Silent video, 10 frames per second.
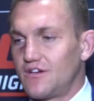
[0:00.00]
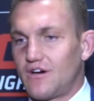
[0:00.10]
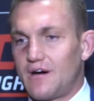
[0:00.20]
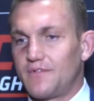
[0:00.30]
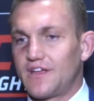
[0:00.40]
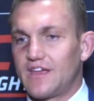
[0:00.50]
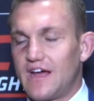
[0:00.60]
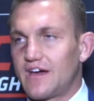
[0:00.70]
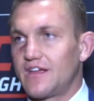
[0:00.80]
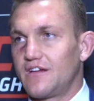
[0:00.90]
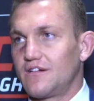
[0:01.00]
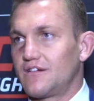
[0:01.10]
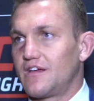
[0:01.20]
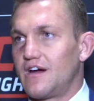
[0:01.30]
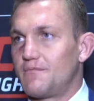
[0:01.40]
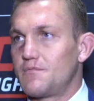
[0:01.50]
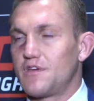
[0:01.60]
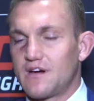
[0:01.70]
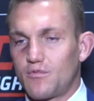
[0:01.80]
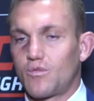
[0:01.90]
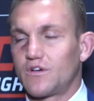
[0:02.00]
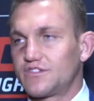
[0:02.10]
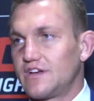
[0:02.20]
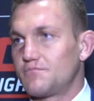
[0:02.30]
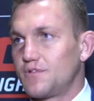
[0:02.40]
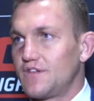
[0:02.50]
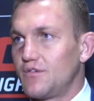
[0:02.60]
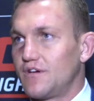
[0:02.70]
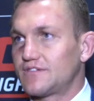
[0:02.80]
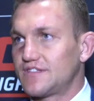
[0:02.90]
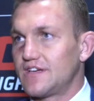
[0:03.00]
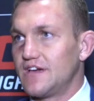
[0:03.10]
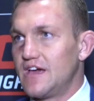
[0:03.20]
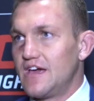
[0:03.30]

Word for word: you know, I'm gonna get out of here, and I'm gonna become a world champ in the UFC